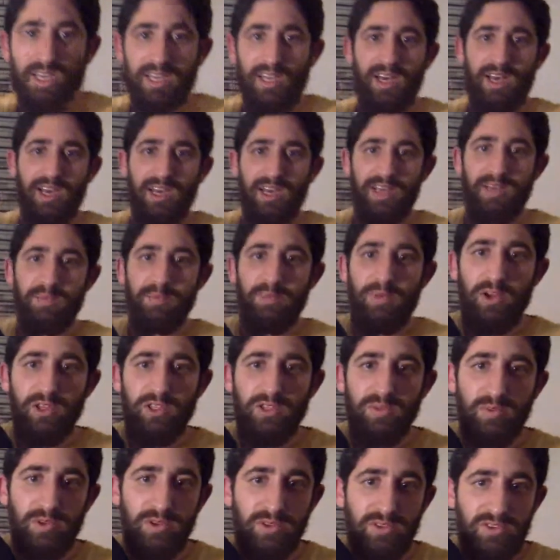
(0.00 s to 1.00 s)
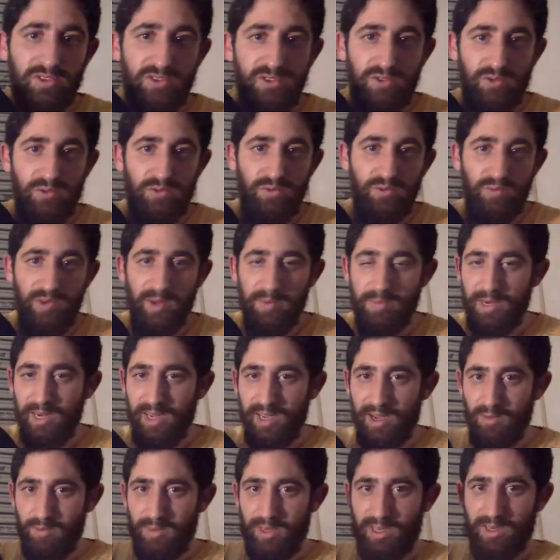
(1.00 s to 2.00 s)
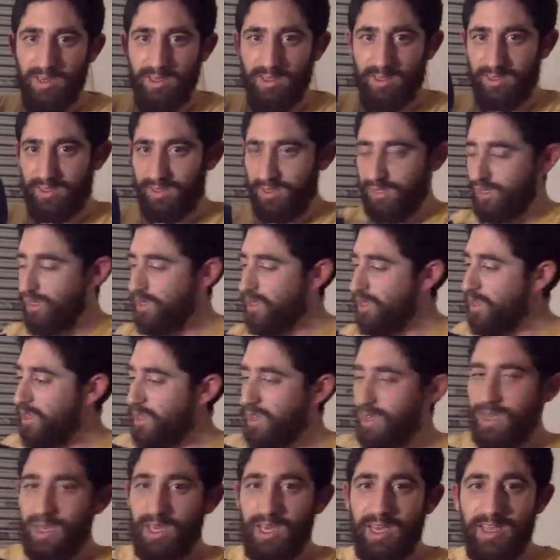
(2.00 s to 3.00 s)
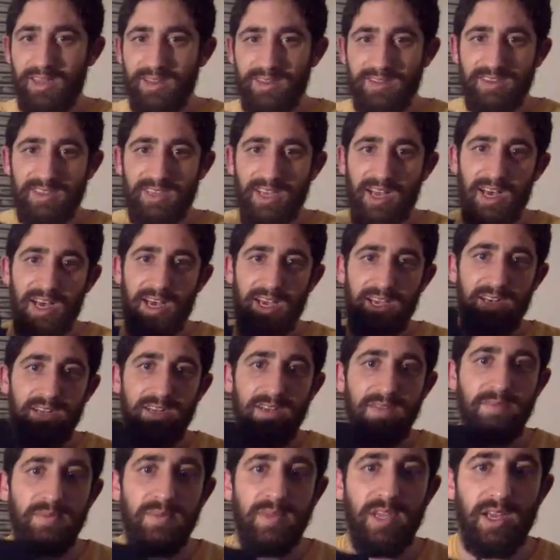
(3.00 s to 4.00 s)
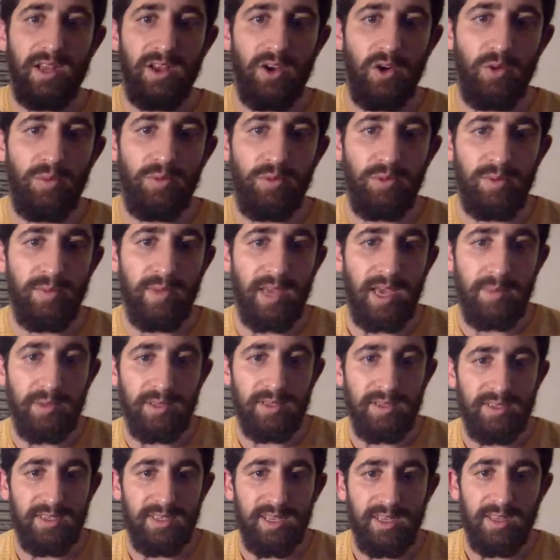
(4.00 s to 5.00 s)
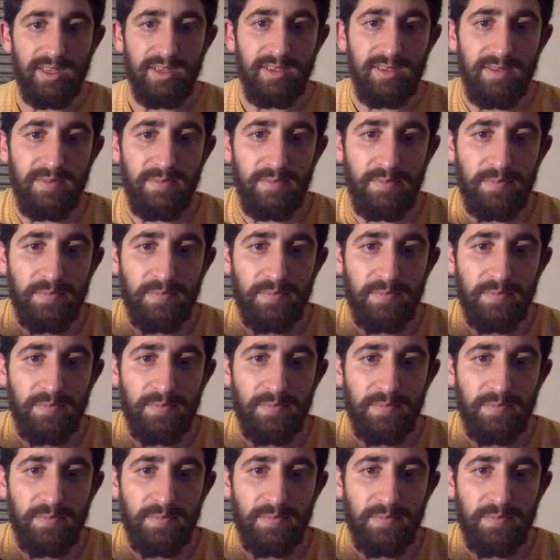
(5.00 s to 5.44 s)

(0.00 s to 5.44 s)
impossible to rip now, because inside, I hope we'll be able to see this,